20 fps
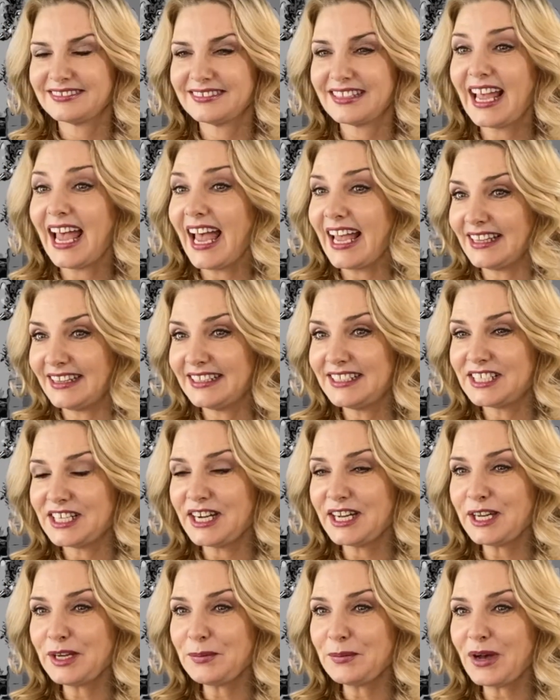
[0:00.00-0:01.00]
At the
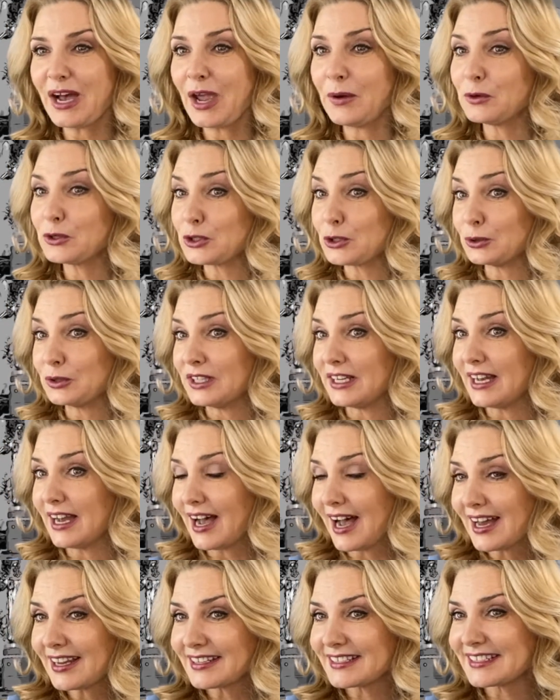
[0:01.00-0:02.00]
time, I was on the
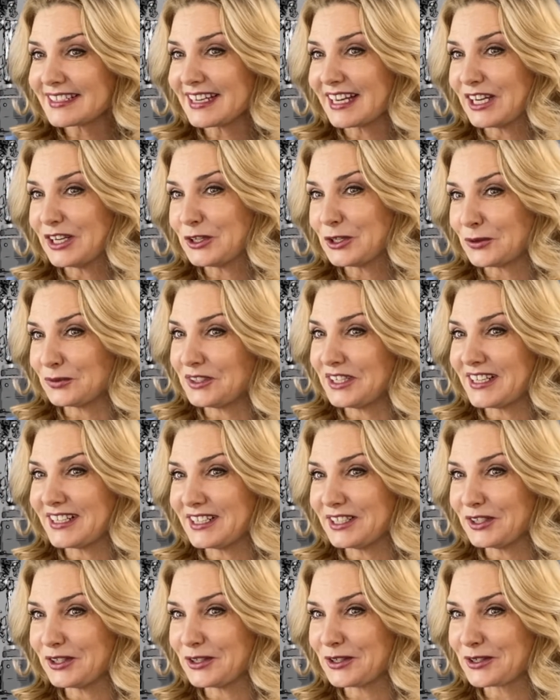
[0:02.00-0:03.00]
other side of the Iron
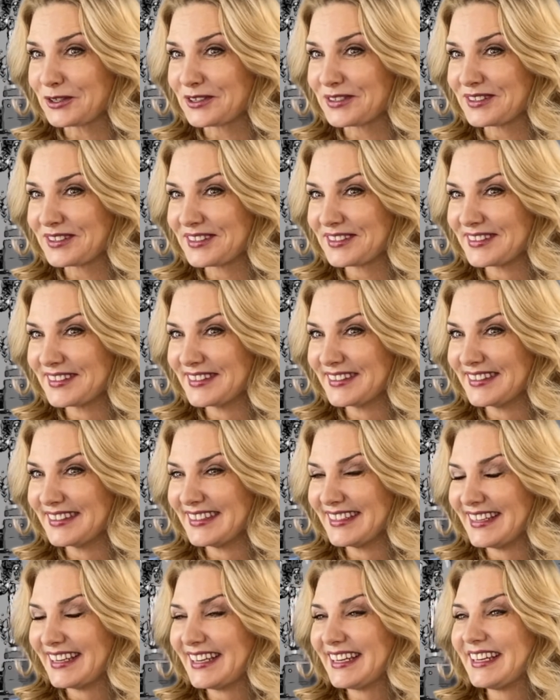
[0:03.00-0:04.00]
Curtain.
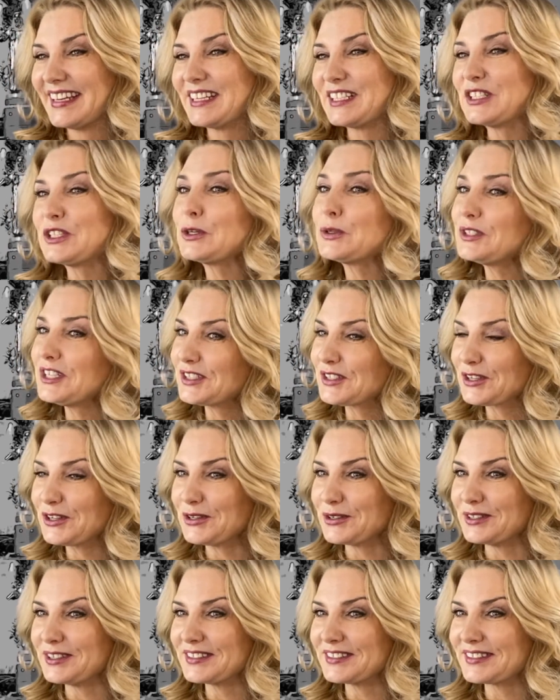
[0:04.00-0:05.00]
So just
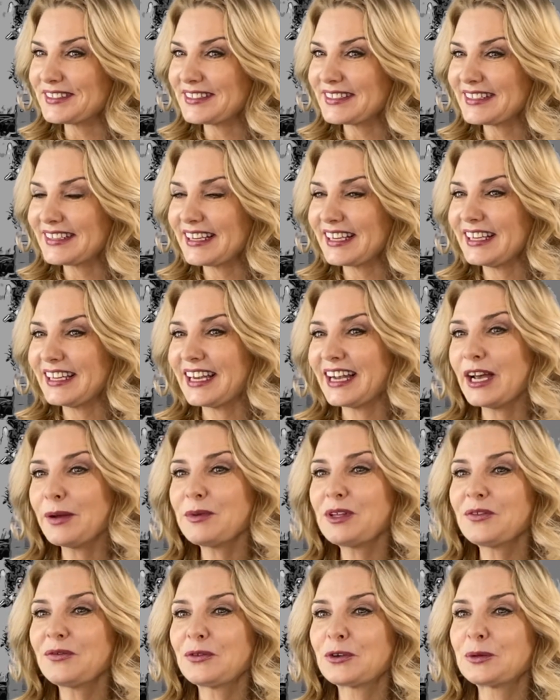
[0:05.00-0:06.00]
curious, coming
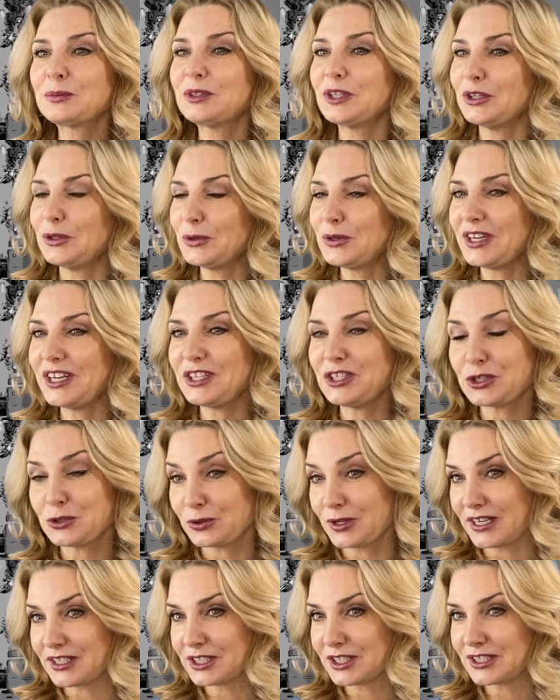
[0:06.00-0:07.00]
from the UK to
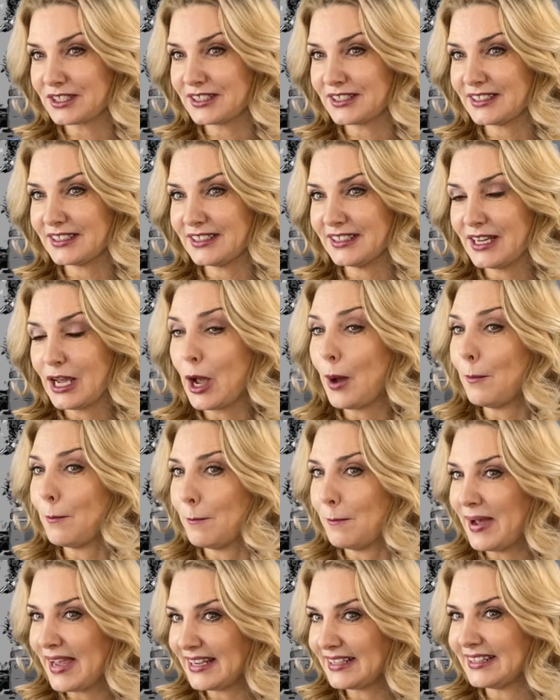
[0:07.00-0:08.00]
Russia,
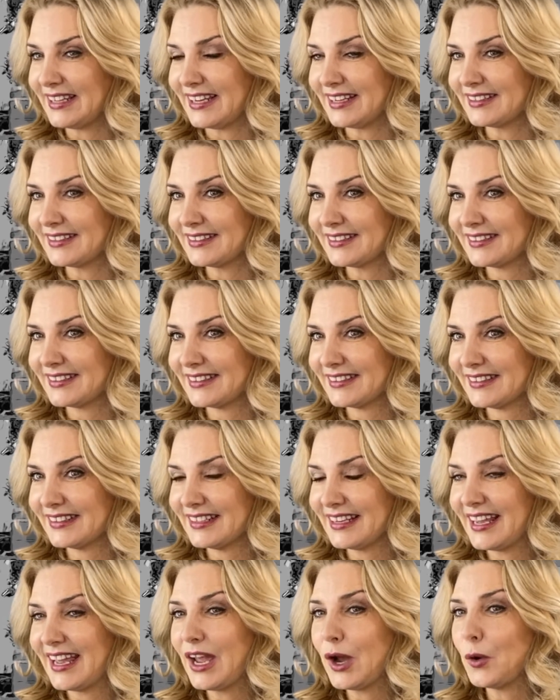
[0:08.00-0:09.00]
back then,
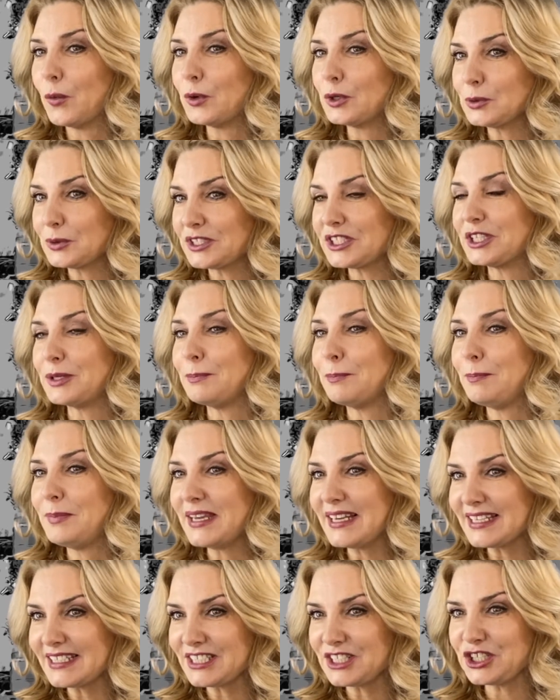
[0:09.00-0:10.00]
what was the
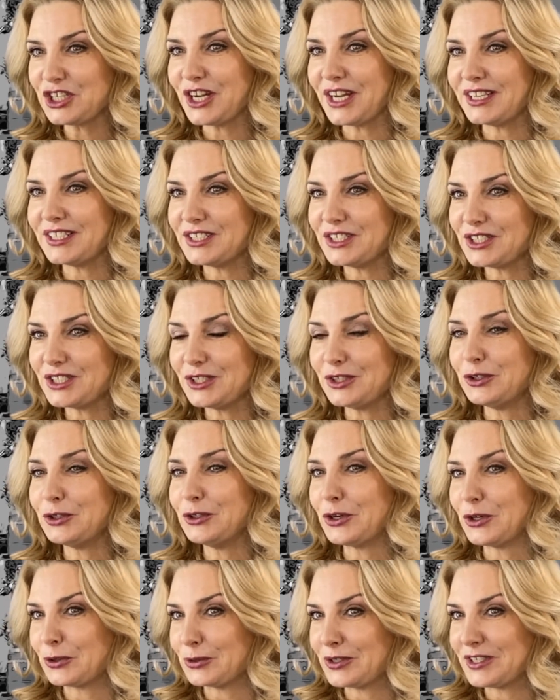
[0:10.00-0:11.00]
biggest change you
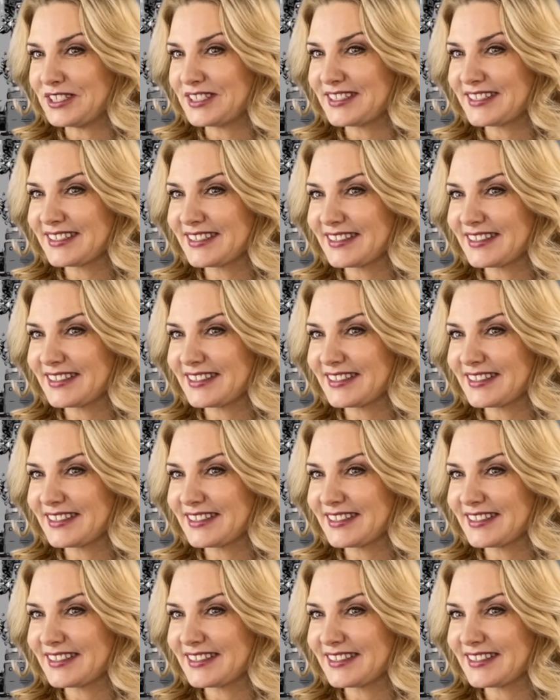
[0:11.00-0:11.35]
noticed?